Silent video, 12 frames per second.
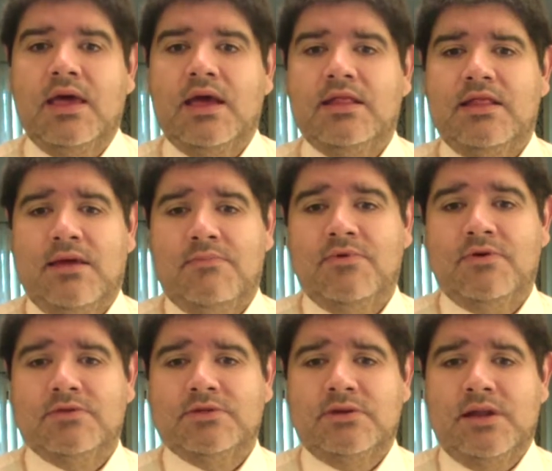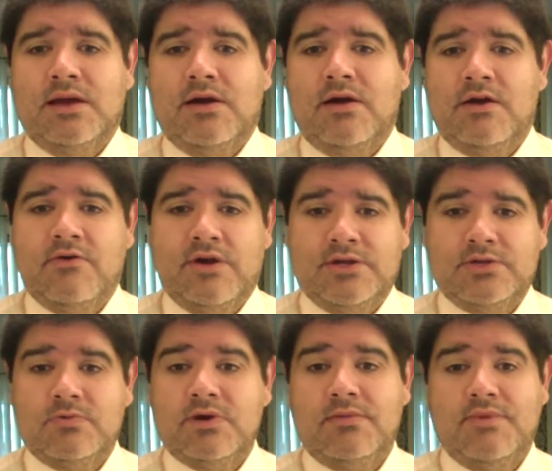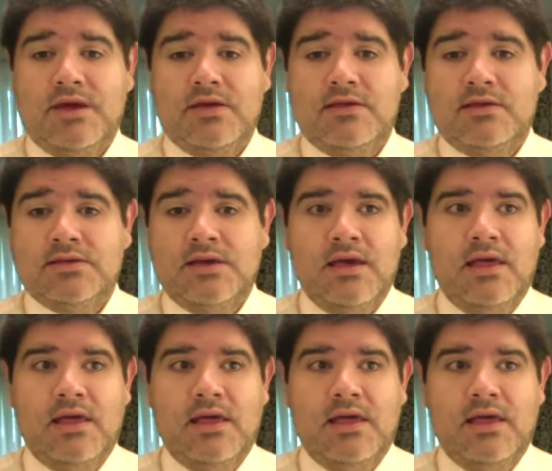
And that book was only like 120 pages.